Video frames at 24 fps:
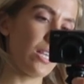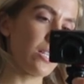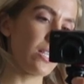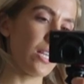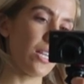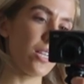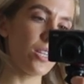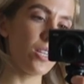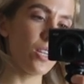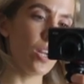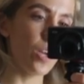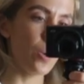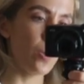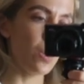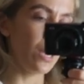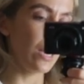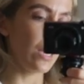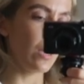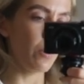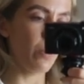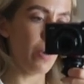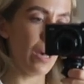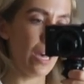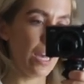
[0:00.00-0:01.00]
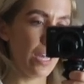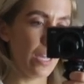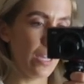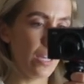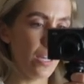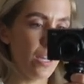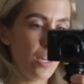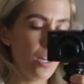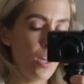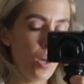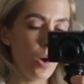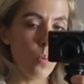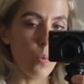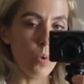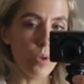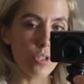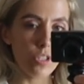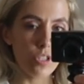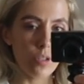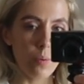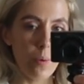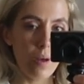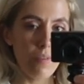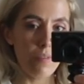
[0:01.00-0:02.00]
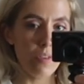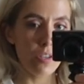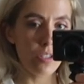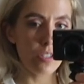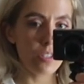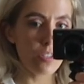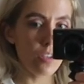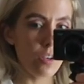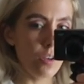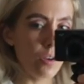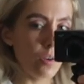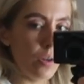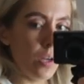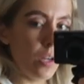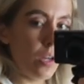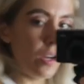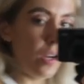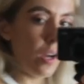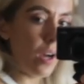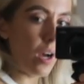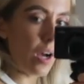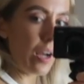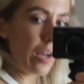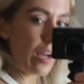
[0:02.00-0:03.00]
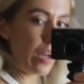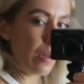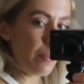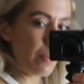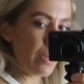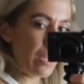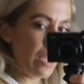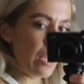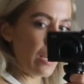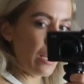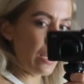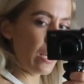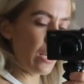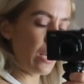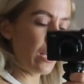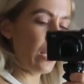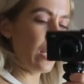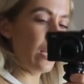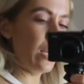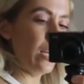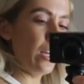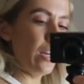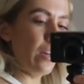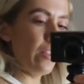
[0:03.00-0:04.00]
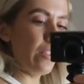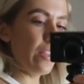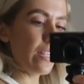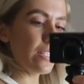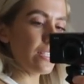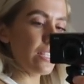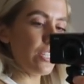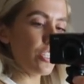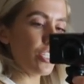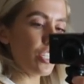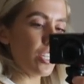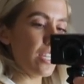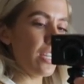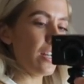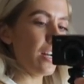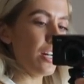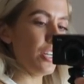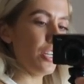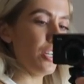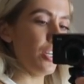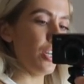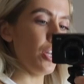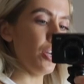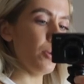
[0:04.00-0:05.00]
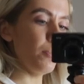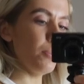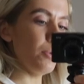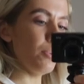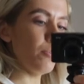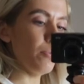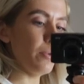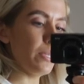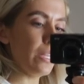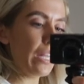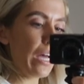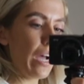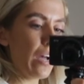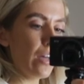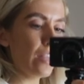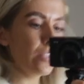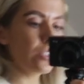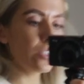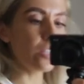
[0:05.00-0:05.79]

There's like no leeway whatsoever, so I mean, there's literally kind of no movement there.